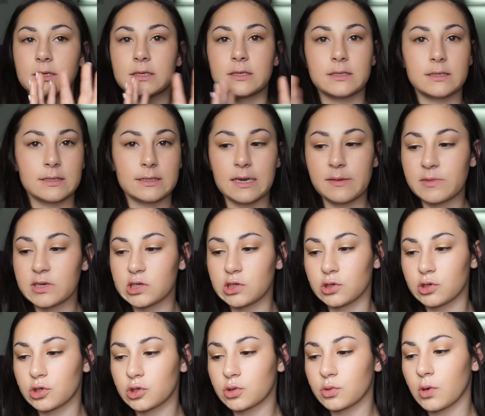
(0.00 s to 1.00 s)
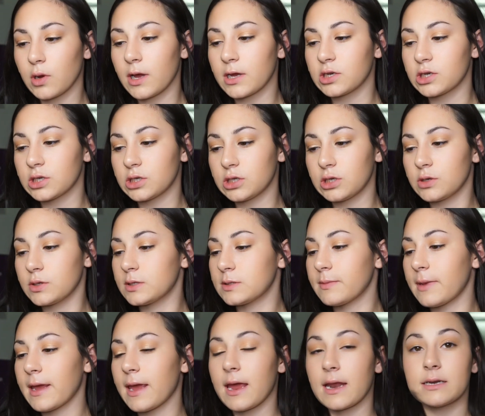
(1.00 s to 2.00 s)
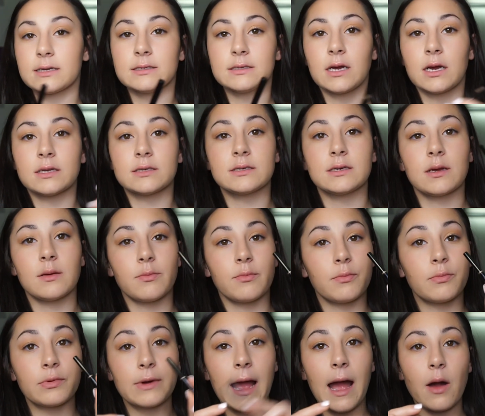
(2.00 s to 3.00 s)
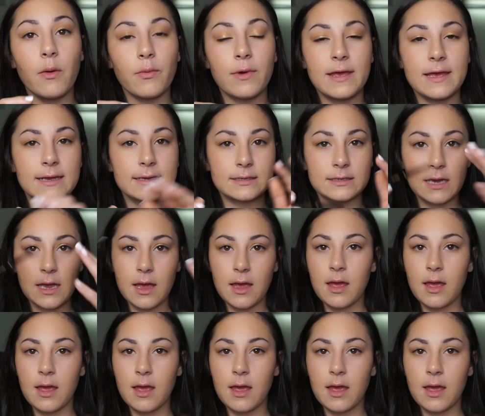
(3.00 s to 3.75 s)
It's the same as usual. I just used my Anastasia Brow Wiz,